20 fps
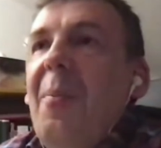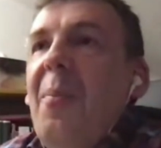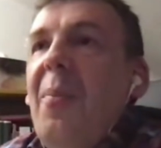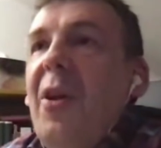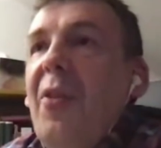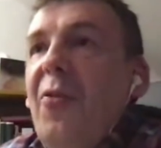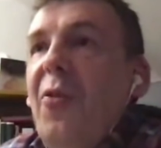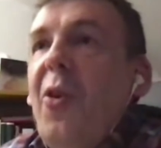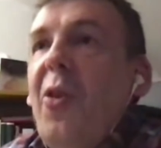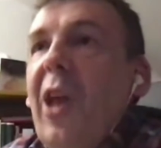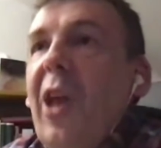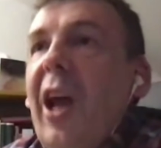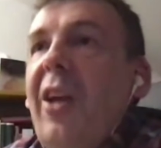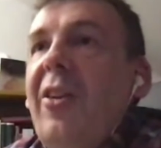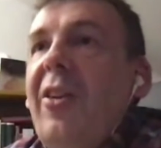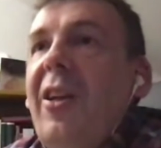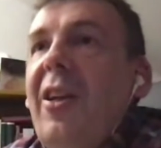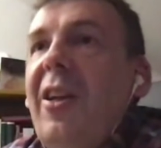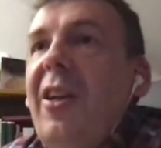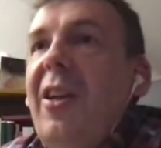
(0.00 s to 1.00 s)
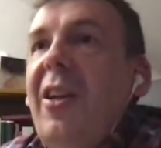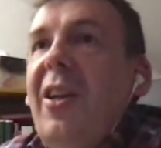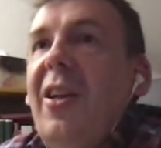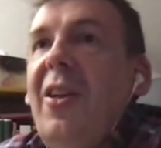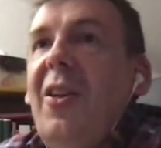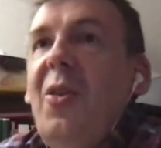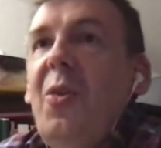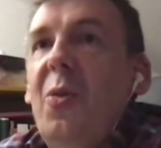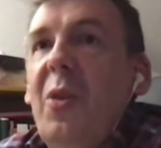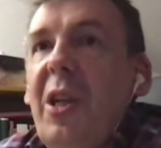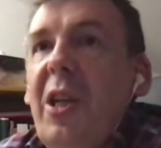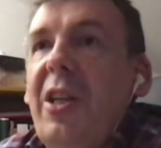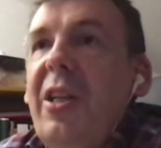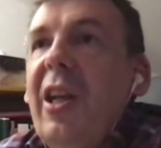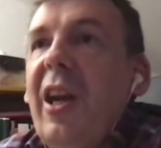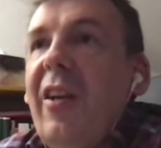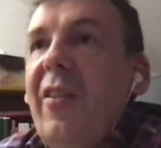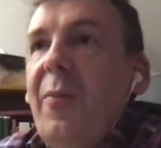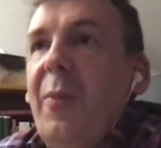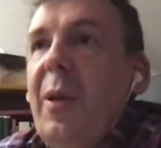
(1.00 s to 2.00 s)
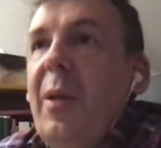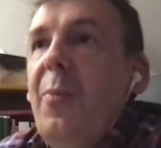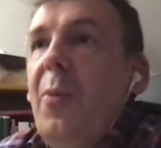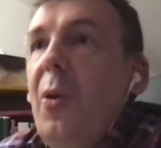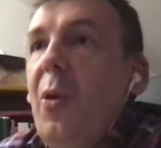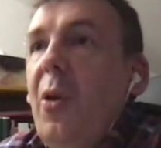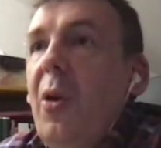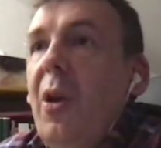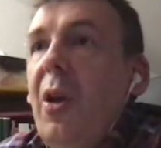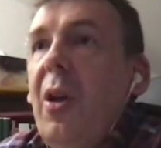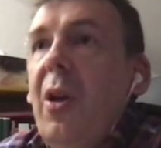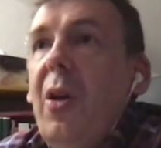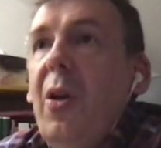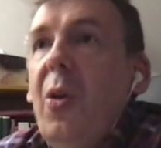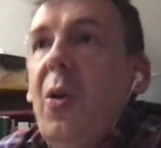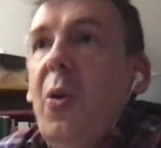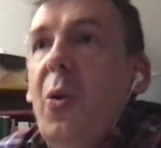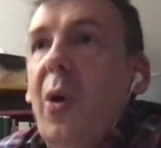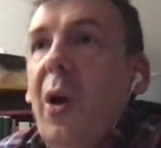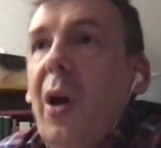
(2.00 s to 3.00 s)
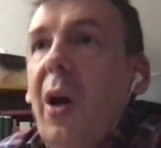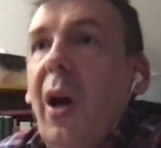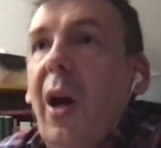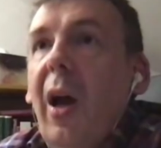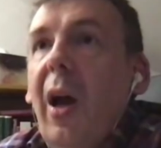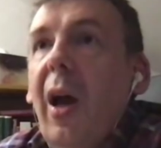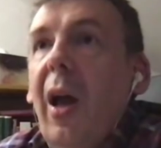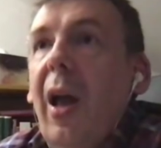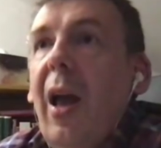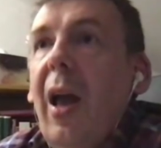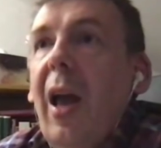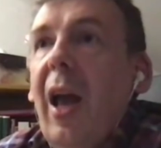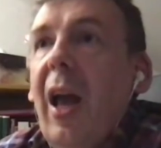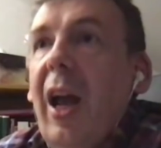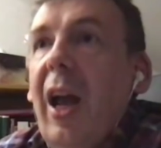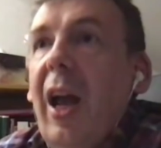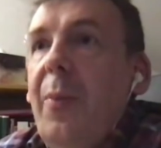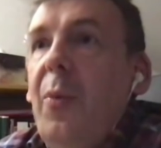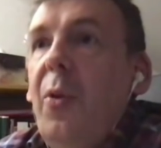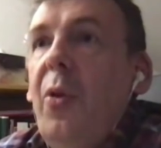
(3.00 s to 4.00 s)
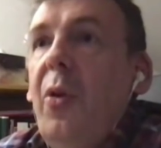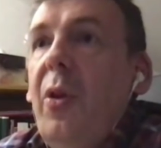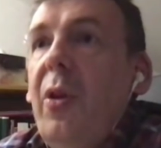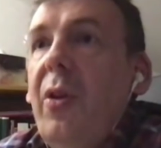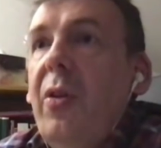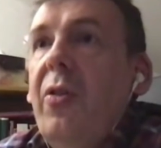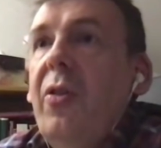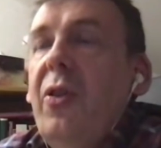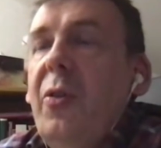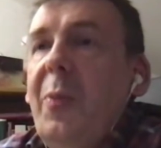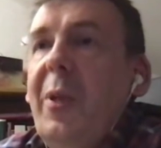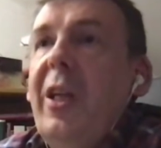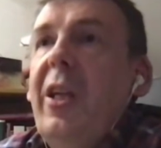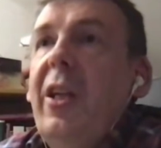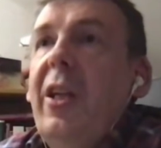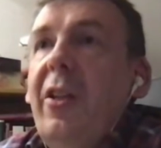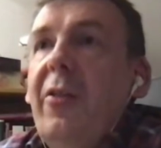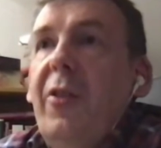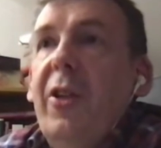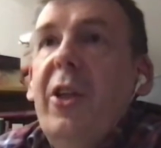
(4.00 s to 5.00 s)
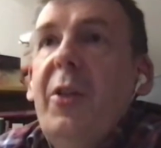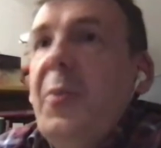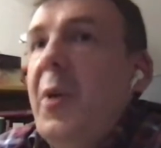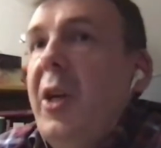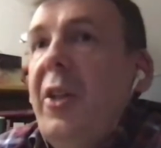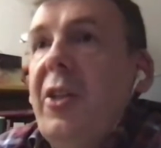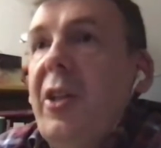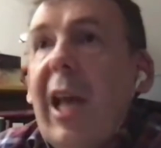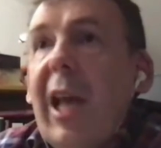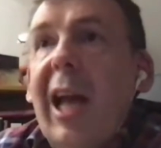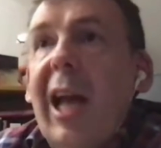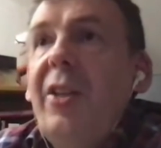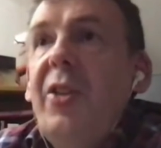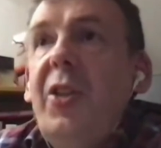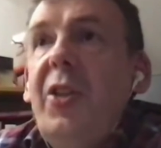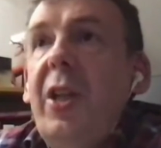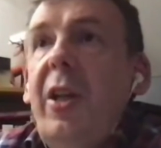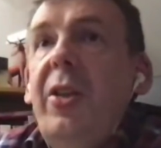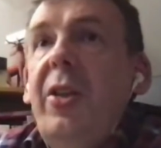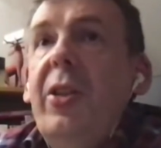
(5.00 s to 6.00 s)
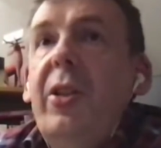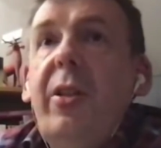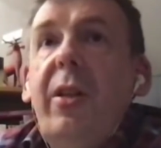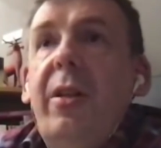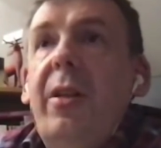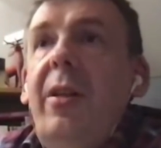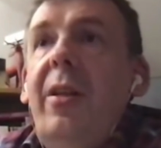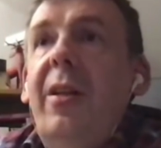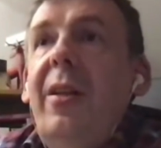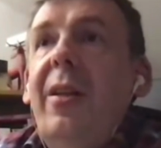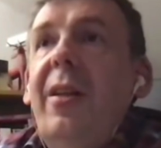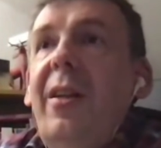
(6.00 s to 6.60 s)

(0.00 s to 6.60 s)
But for that, you need to have people who are able to speak in the first person as sinners,